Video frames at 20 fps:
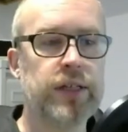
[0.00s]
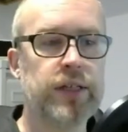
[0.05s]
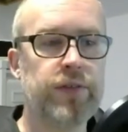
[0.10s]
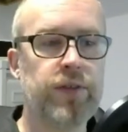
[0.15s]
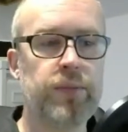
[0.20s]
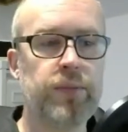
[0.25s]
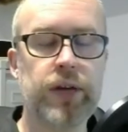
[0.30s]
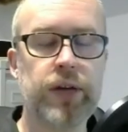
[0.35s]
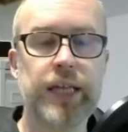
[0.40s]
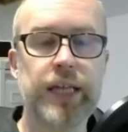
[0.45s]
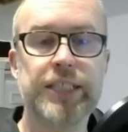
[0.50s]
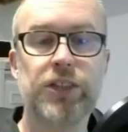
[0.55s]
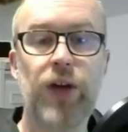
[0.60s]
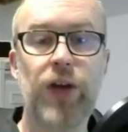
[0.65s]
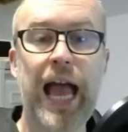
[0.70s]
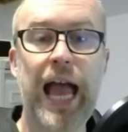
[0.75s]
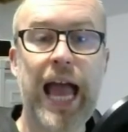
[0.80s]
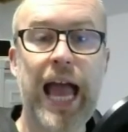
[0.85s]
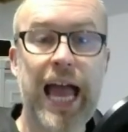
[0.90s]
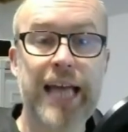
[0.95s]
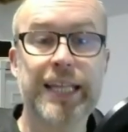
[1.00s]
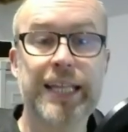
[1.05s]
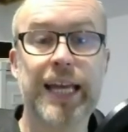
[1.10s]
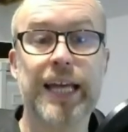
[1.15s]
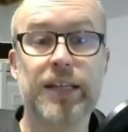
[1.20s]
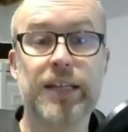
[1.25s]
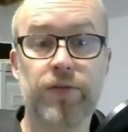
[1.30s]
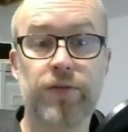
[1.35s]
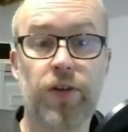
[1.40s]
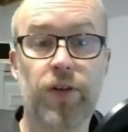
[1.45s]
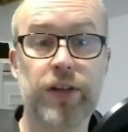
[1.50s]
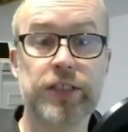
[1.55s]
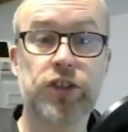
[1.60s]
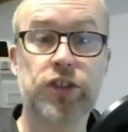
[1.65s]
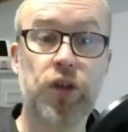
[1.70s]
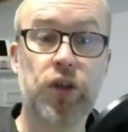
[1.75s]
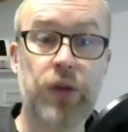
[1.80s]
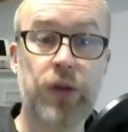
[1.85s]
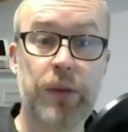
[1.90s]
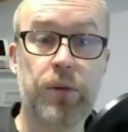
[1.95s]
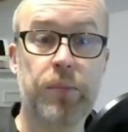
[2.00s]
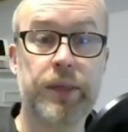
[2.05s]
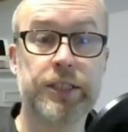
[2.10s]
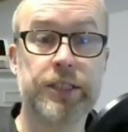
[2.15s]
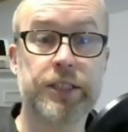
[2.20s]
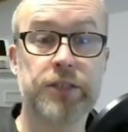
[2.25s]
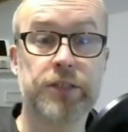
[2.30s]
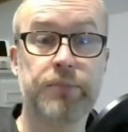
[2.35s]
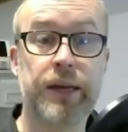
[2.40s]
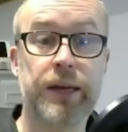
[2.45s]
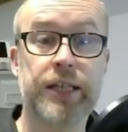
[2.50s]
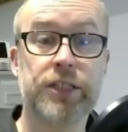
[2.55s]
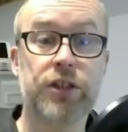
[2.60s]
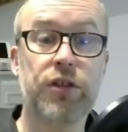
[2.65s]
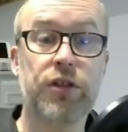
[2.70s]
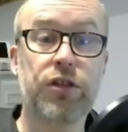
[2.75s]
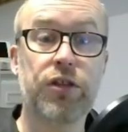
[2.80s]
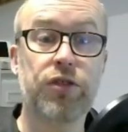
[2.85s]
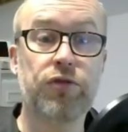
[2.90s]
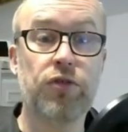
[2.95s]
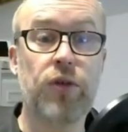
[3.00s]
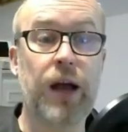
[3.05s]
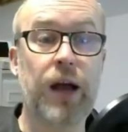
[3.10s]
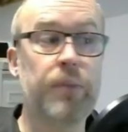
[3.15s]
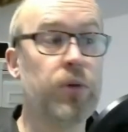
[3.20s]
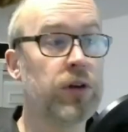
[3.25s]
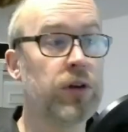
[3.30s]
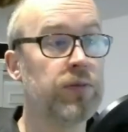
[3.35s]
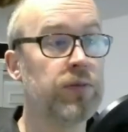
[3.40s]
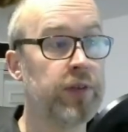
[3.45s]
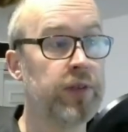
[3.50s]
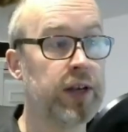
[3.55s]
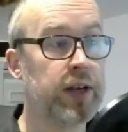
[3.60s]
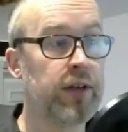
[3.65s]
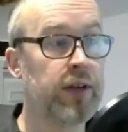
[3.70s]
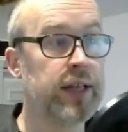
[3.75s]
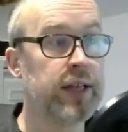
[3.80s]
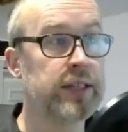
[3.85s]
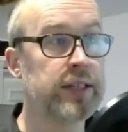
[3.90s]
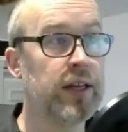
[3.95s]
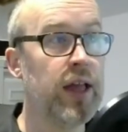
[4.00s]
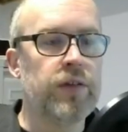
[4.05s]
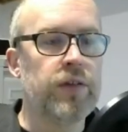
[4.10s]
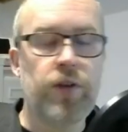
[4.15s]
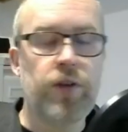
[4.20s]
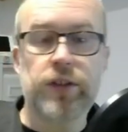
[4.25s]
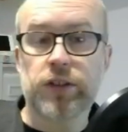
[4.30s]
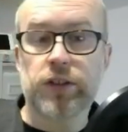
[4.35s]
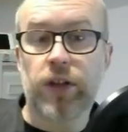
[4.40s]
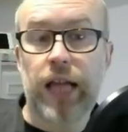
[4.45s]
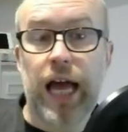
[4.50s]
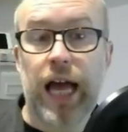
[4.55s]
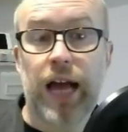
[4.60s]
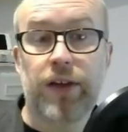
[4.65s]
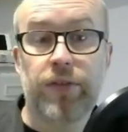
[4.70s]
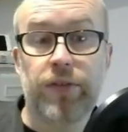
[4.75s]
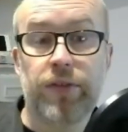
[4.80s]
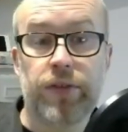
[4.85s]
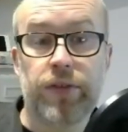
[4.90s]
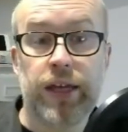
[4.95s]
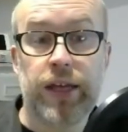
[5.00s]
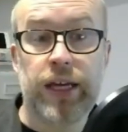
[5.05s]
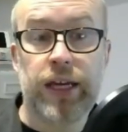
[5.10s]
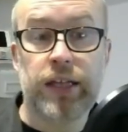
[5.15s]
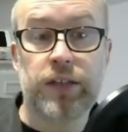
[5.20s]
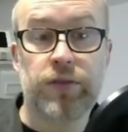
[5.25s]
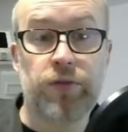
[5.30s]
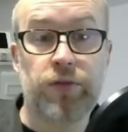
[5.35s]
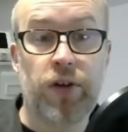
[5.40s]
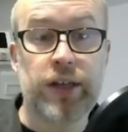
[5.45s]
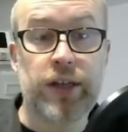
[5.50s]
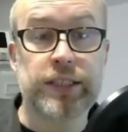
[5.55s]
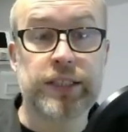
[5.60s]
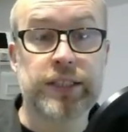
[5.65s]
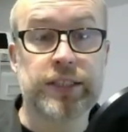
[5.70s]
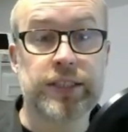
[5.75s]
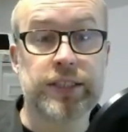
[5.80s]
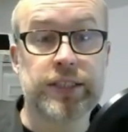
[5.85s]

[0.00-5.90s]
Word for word: If I'm looking to add a device to Apple Business Manager through Apple Configurator, first I'll have the device